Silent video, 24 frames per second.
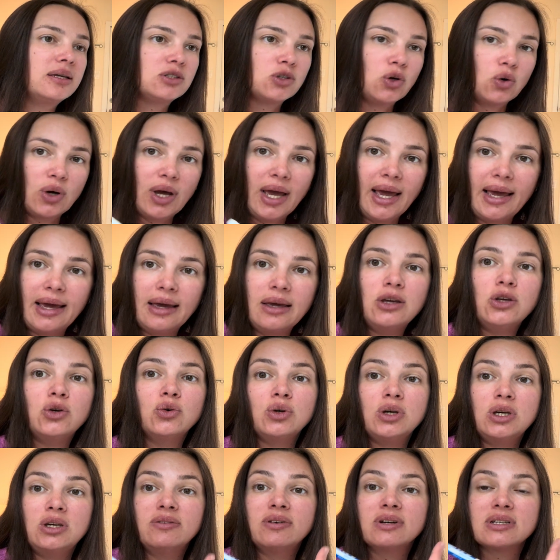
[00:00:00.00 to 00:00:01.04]
okay, you
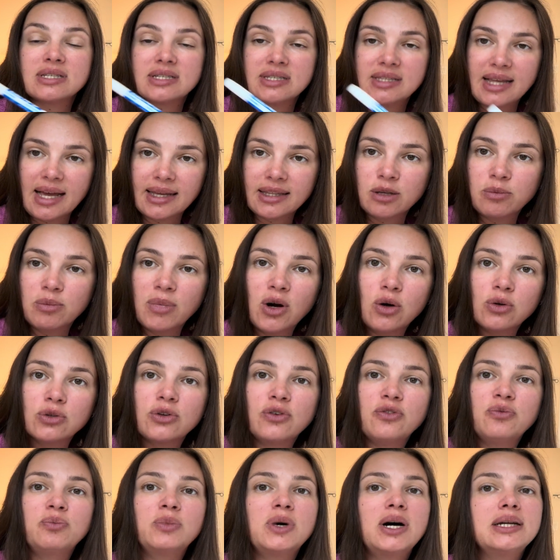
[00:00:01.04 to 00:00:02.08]
give us that amount
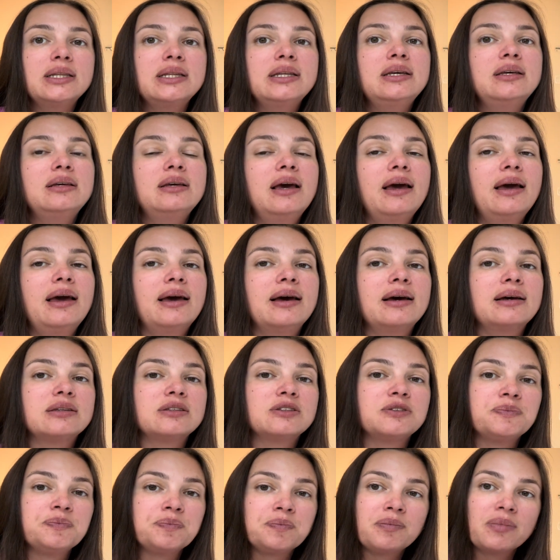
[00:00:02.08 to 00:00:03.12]
of money and